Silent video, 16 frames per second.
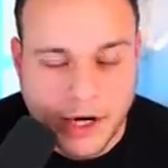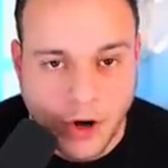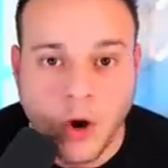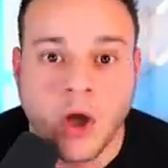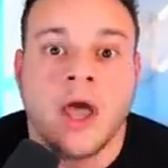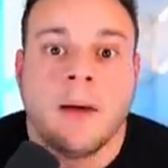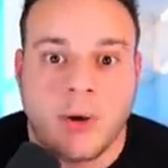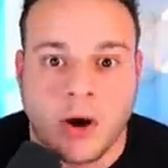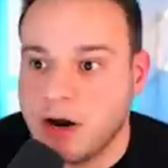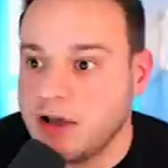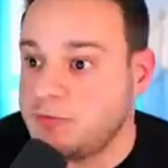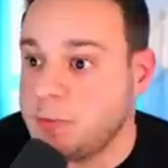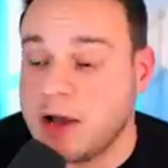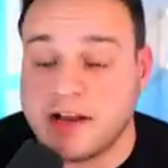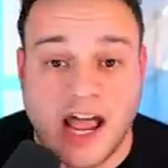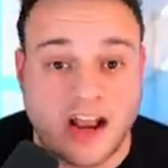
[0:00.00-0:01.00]
You know,
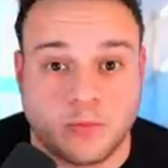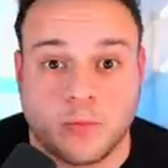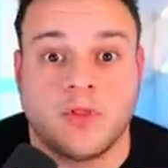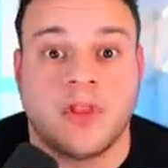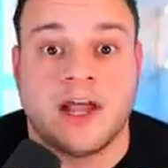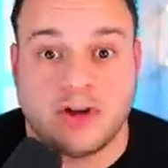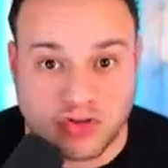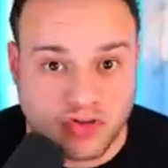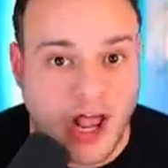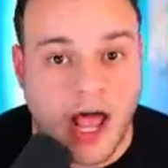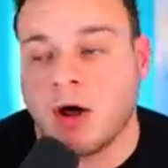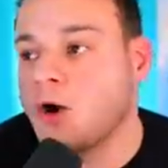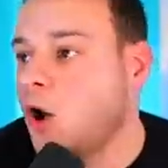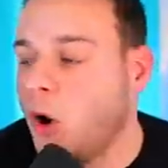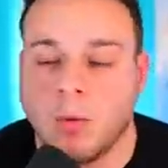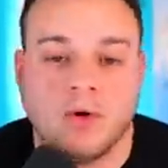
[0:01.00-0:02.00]
Paradise by Dashboard Light,
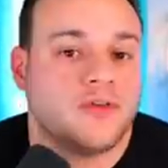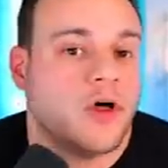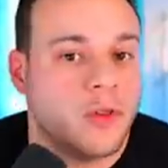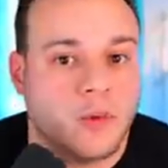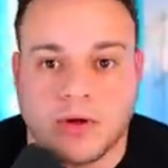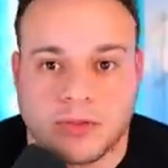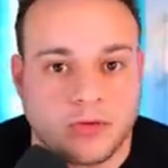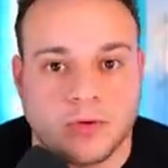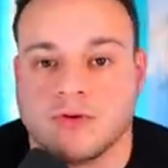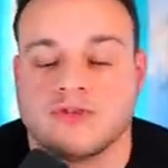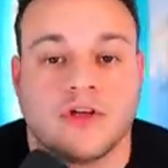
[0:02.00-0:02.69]
shout always all the way through.